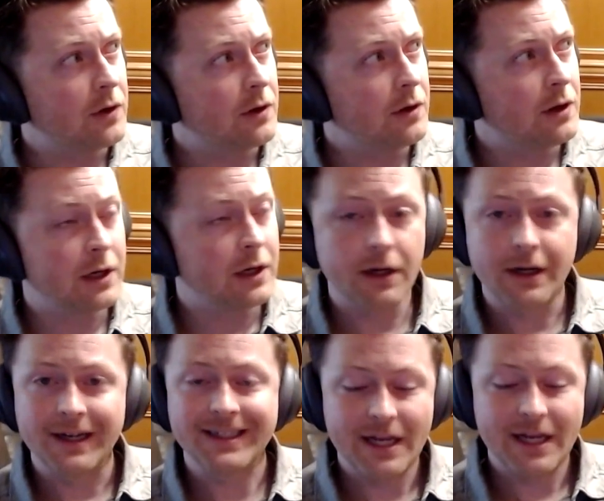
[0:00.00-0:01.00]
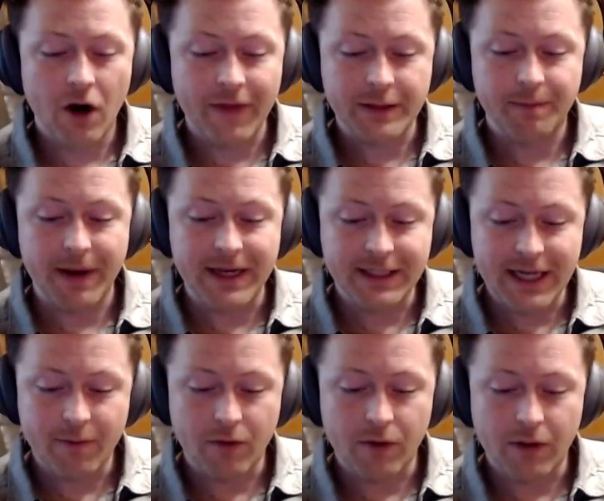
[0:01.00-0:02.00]
like if, because here
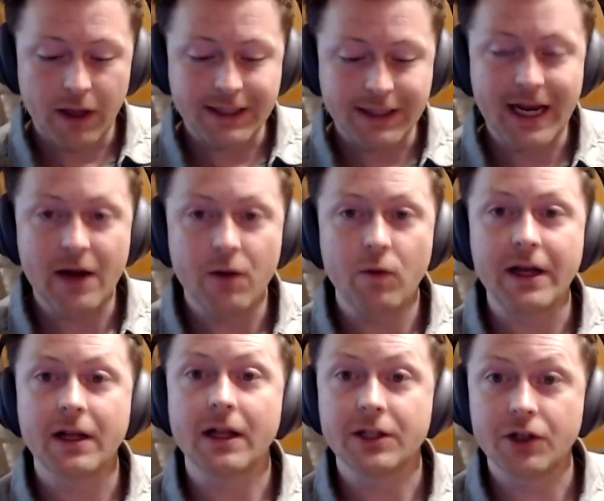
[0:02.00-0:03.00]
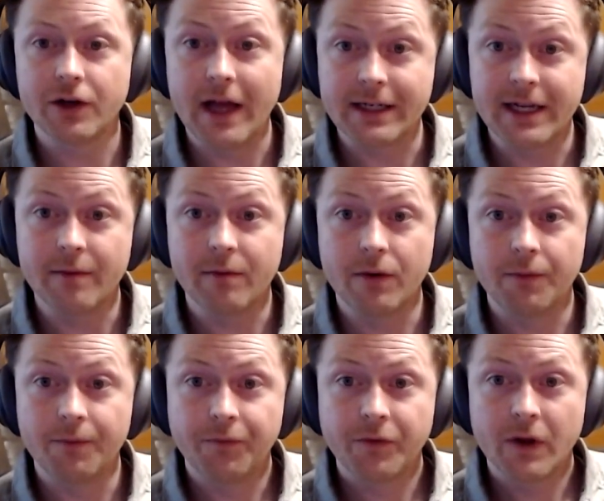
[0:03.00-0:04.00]
on this base table, let's say we cluster
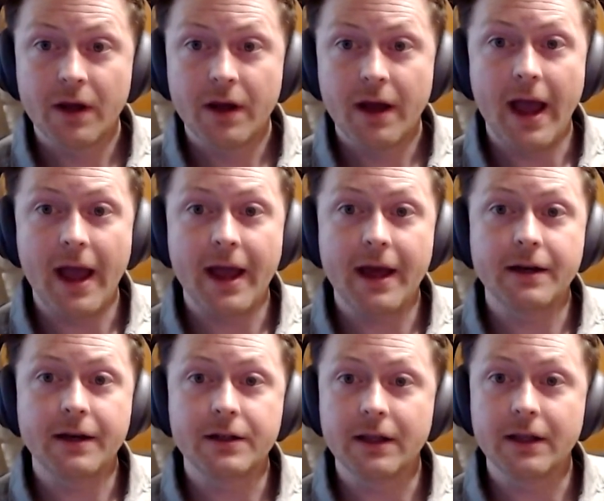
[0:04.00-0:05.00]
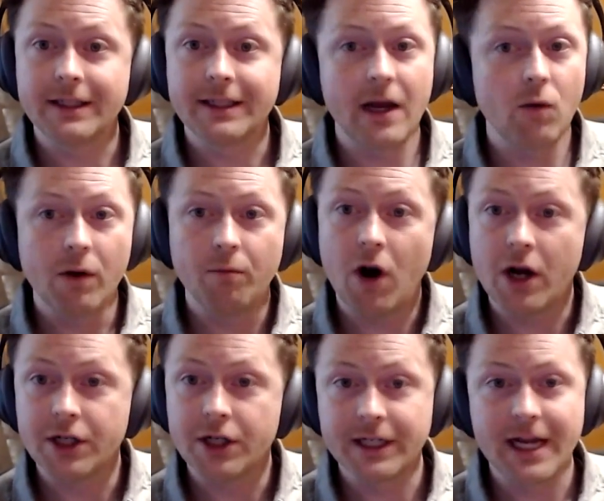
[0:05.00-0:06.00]
that table, and let's
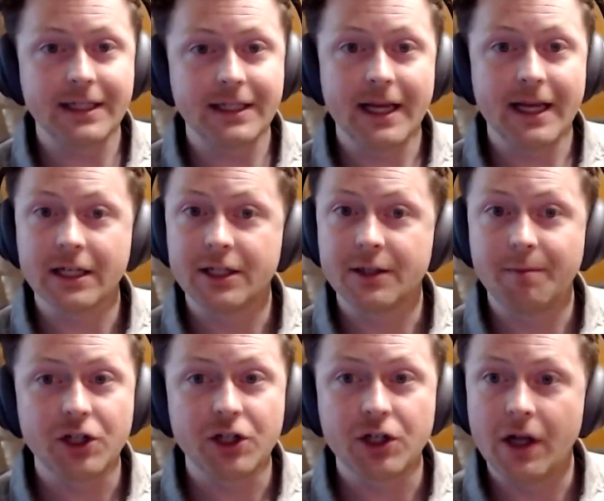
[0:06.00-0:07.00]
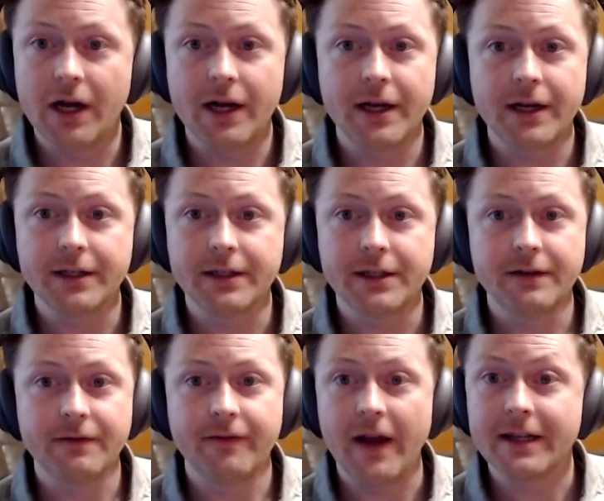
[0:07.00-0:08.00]
say one project has like a
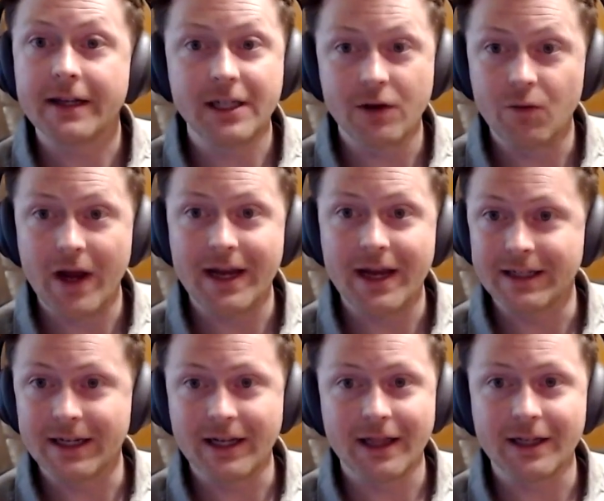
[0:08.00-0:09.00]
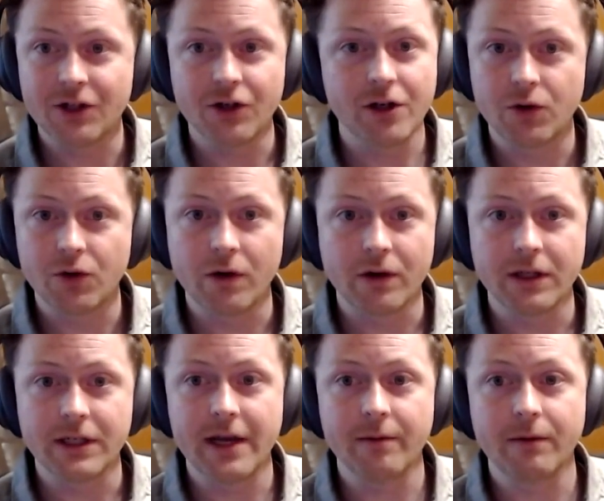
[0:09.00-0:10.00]
specialized fancy way to
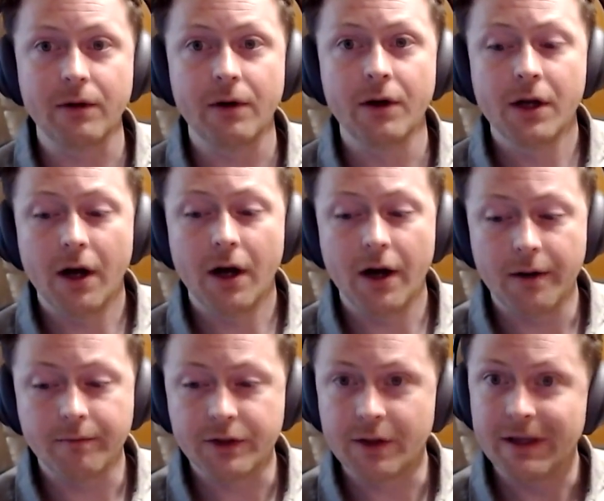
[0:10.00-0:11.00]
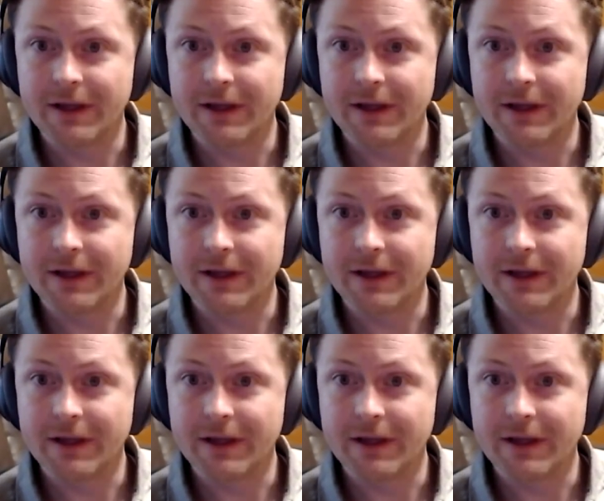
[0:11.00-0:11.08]
cluster or sort the table,